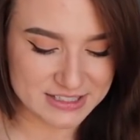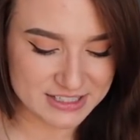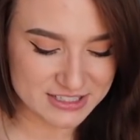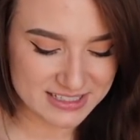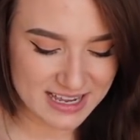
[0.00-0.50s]
it's
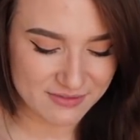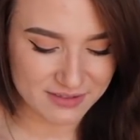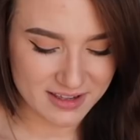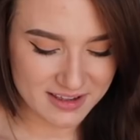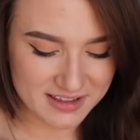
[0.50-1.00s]
just kind
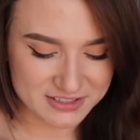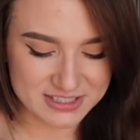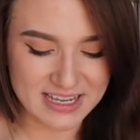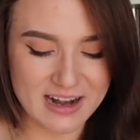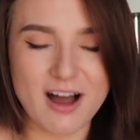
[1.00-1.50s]

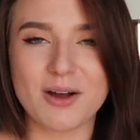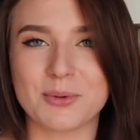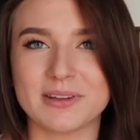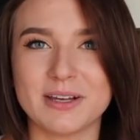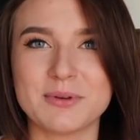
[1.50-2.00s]
of
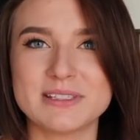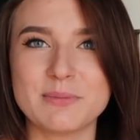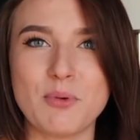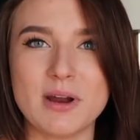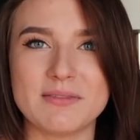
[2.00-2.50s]
awkward. Like, what's
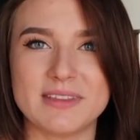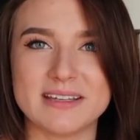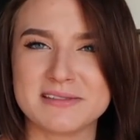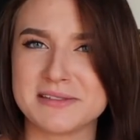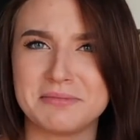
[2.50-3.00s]
the point of
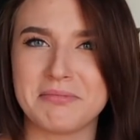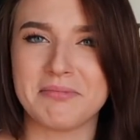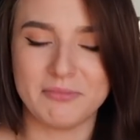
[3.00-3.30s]
this?